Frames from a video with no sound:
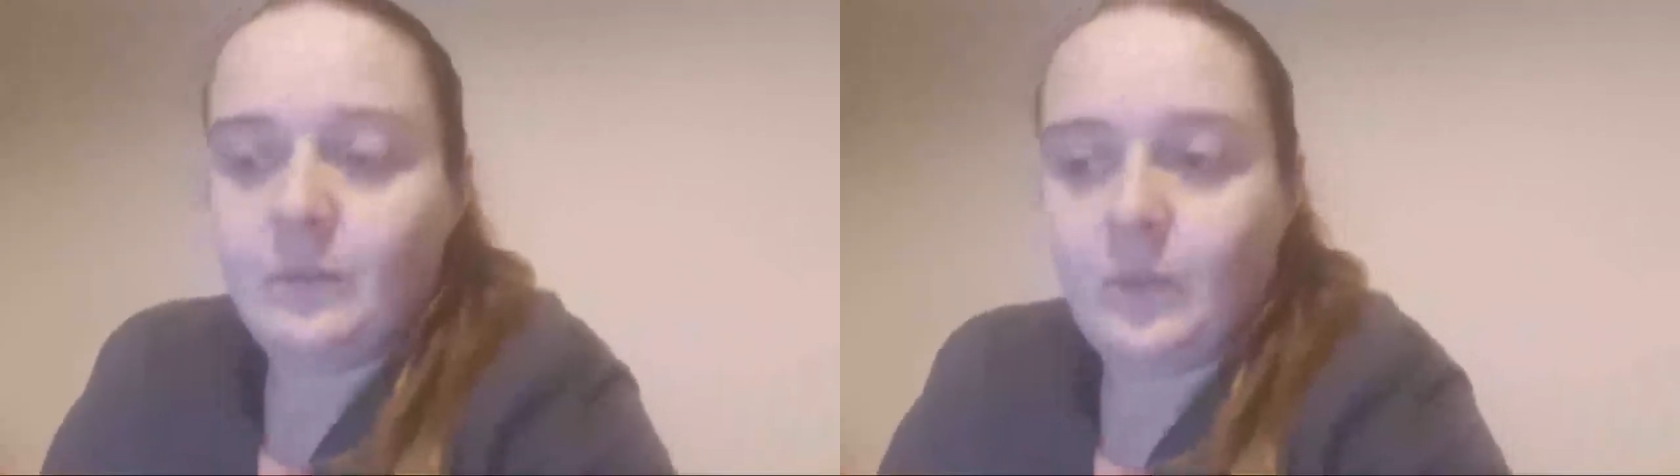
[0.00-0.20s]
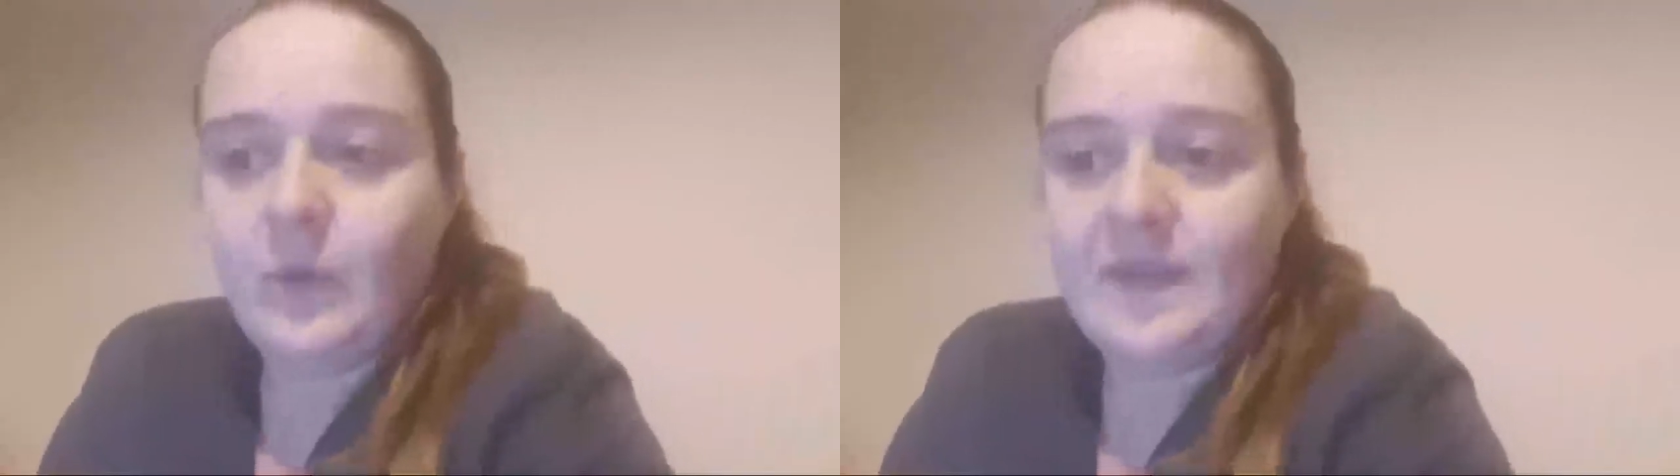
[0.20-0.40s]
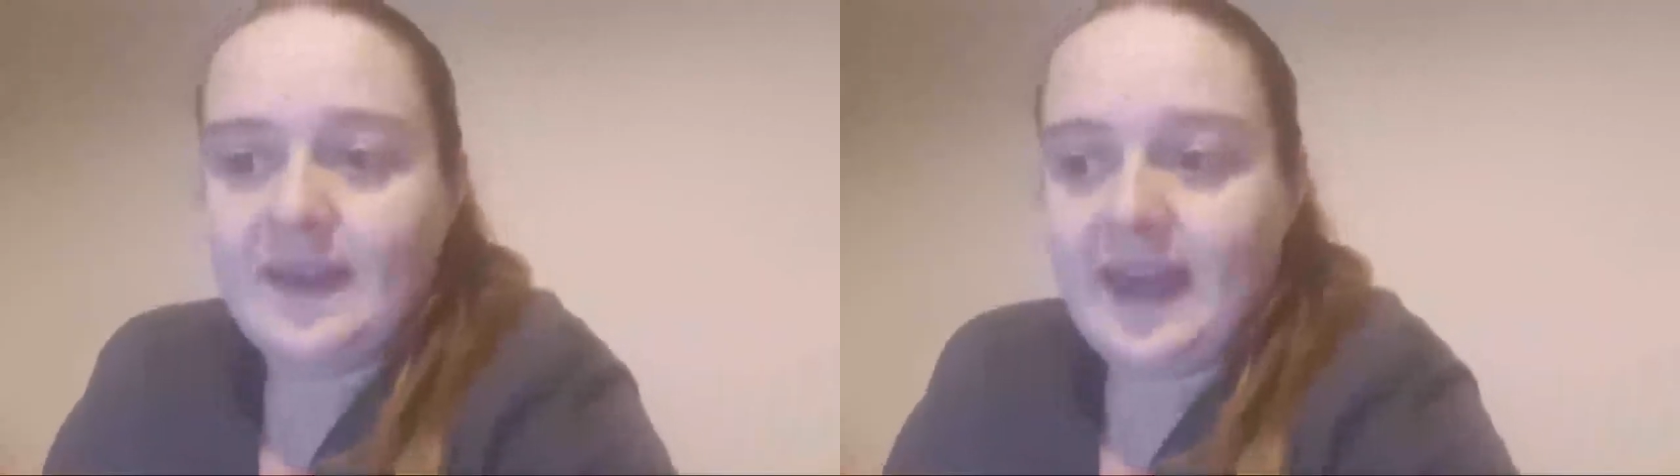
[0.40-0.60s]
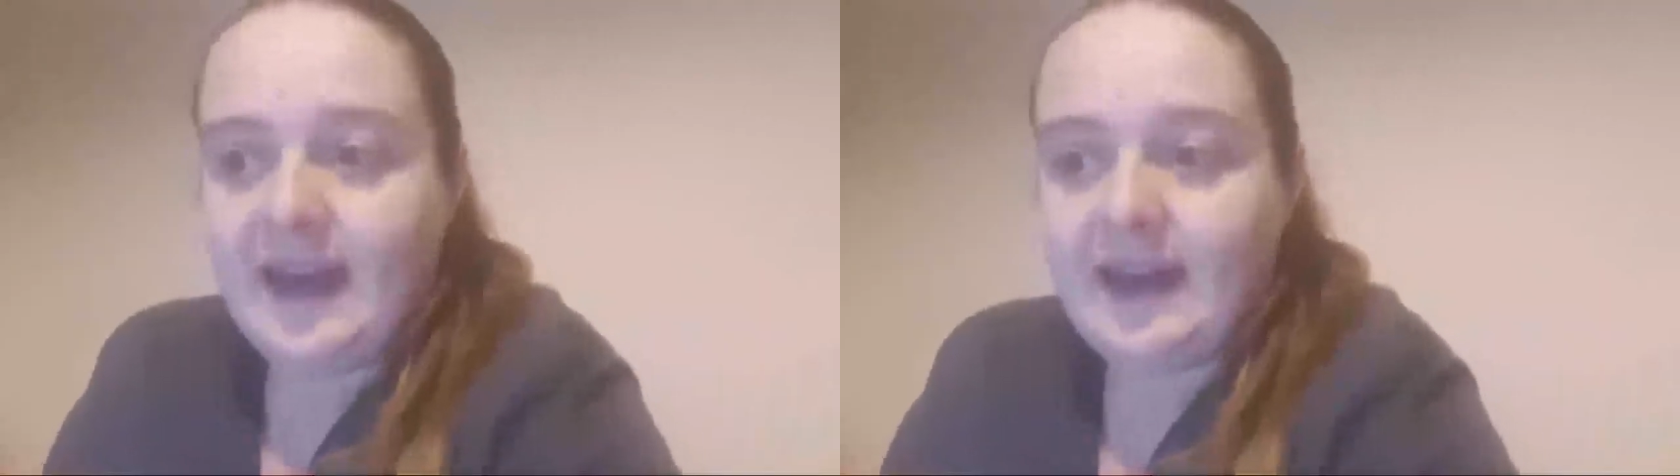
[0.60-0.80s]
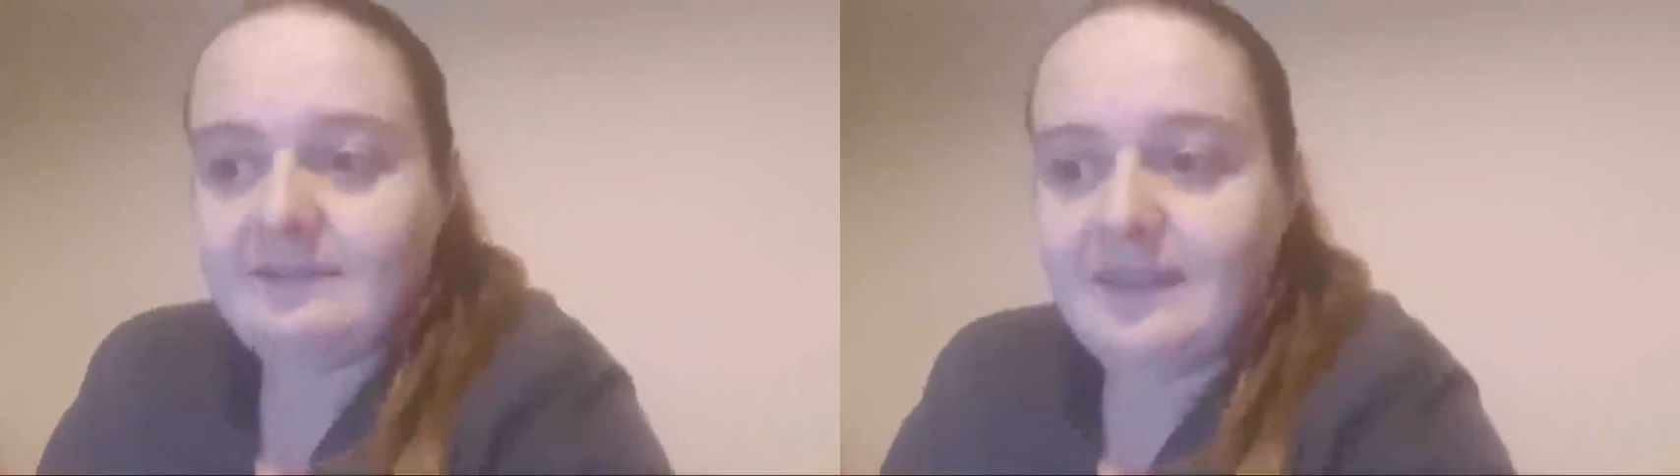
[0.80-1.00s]
when the
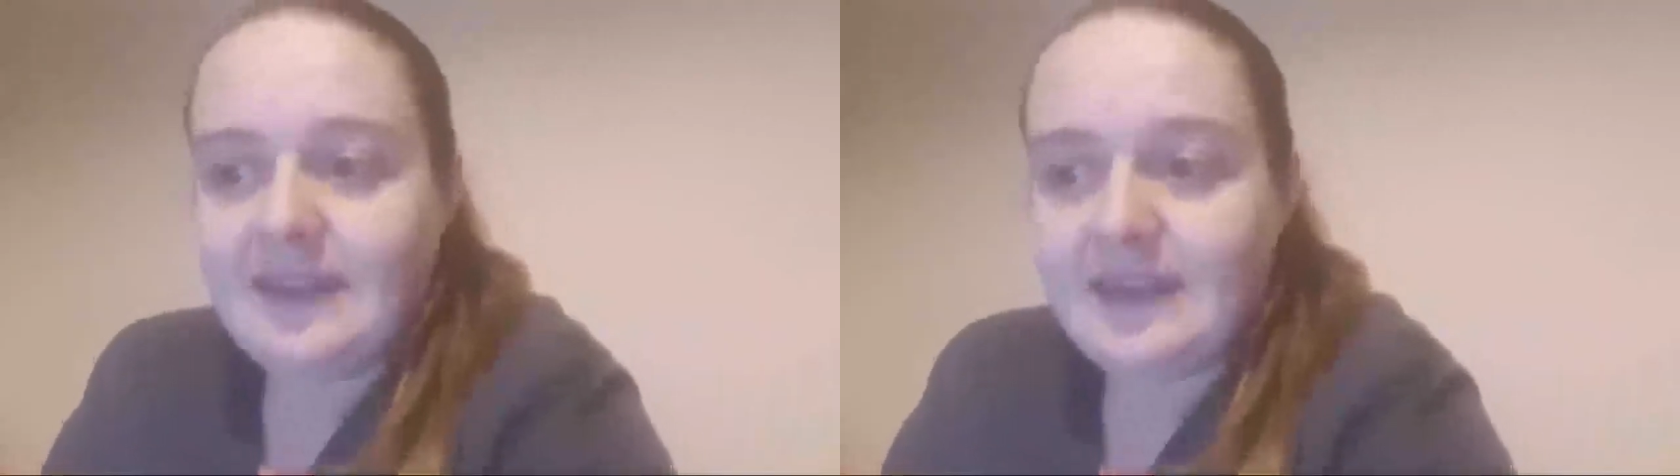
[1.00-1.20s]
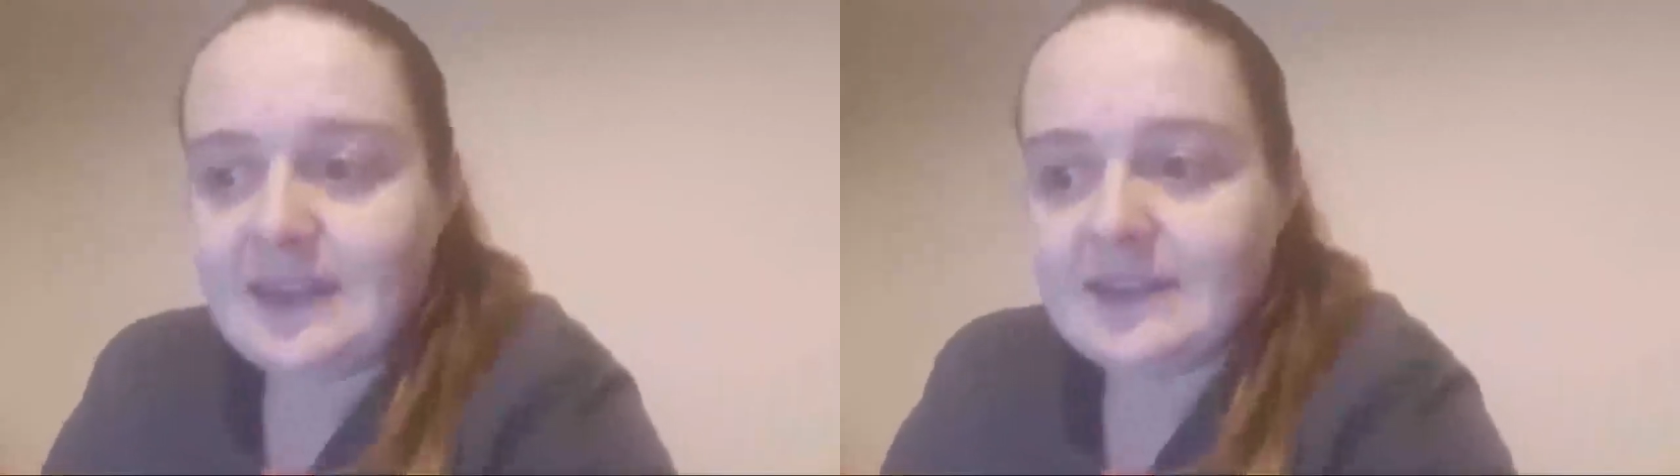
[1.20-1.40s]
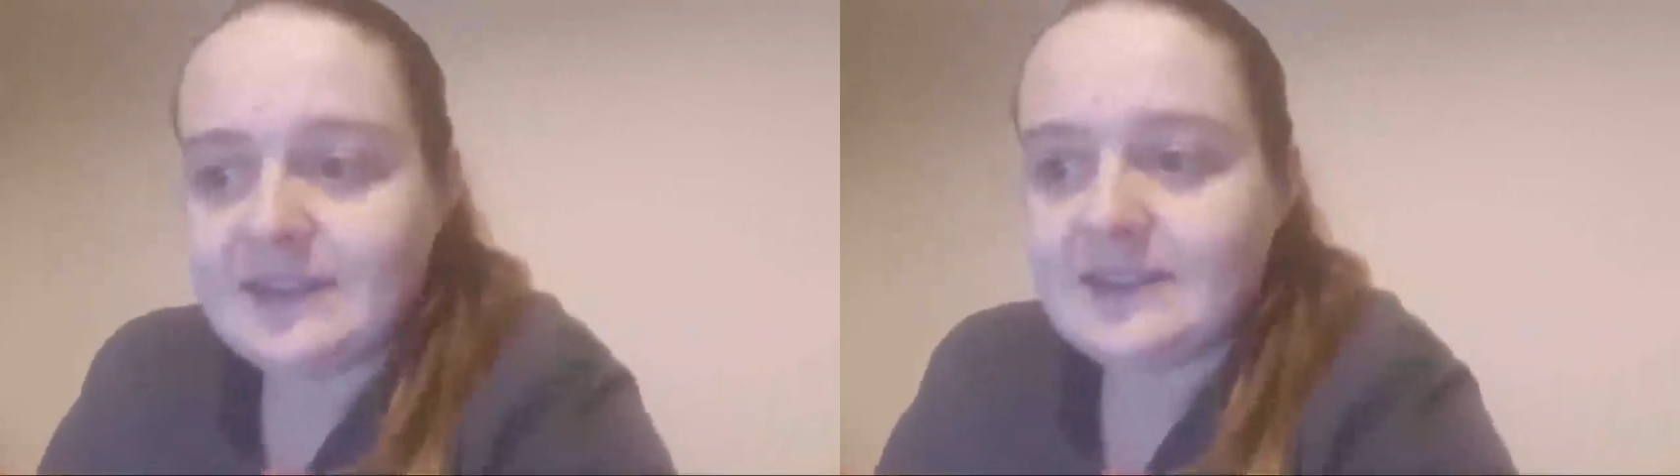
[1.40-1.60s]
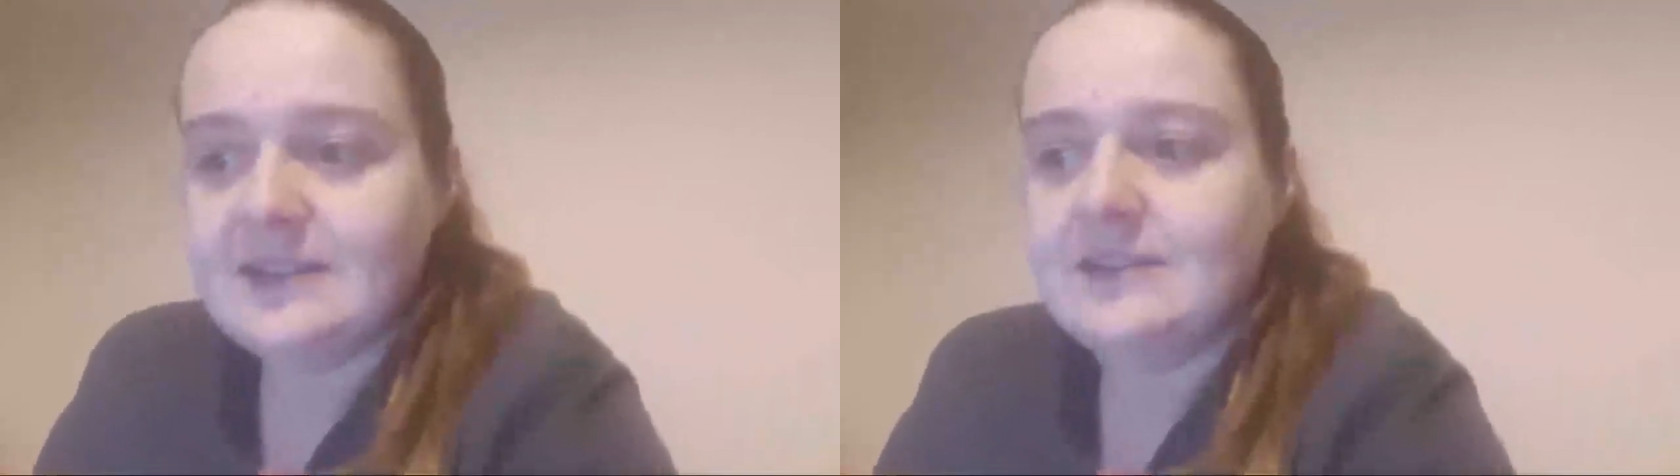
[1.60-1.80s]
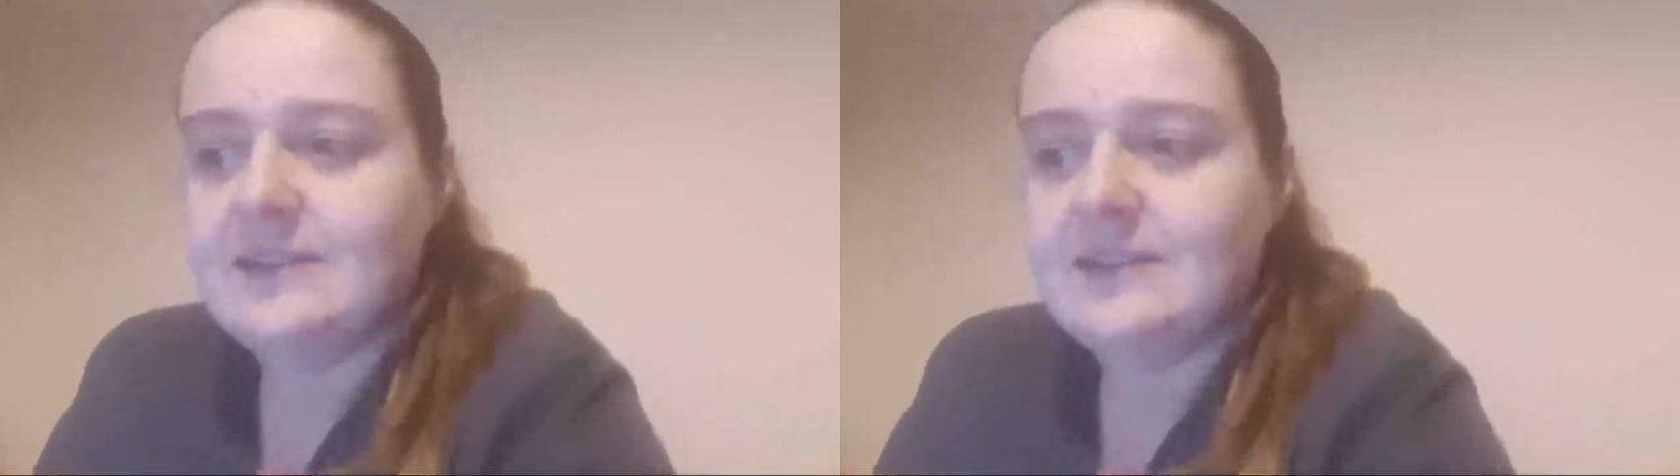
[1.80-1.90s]
cat eats